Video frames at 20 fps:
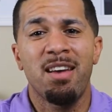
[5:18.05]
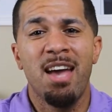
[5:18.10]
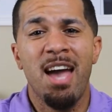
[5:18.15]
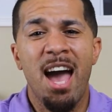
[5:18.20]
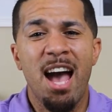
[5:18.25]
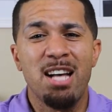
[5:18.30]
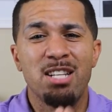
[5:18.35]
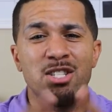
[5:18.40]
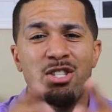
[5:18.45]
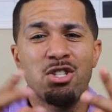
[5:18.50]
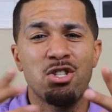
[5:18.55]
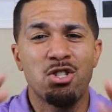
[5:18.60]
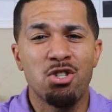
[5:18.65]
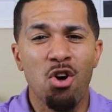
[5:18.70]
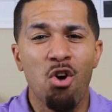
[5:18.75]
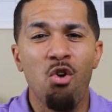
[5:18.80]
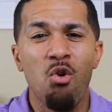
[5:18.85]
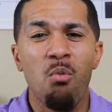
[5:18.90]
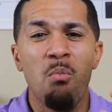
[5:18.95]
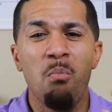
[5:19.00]
has
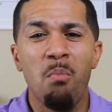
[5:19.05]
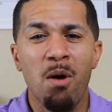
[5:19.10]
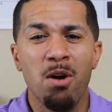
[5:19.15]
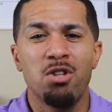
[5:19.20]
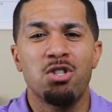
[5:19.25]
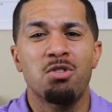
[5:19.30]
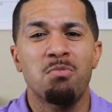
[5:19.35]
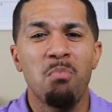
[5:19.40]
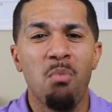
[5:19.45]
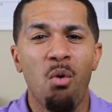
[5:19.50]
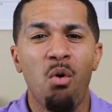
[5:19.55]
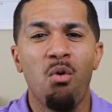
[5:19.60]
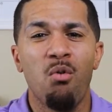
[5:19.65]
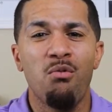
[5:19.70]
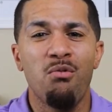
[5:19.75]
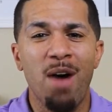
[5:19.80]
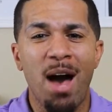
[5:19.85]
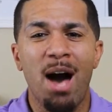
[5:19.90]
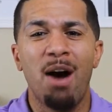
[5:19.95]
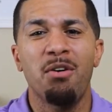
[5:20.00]
so much more
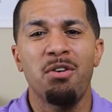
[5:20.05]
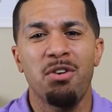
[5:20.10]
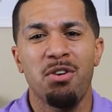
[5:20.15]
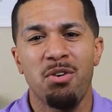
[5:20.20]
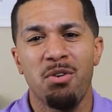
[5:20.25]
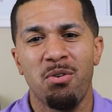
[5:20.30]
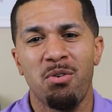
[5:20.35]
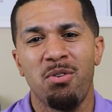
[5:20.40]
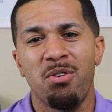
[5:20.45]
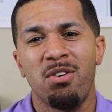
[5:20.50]
value,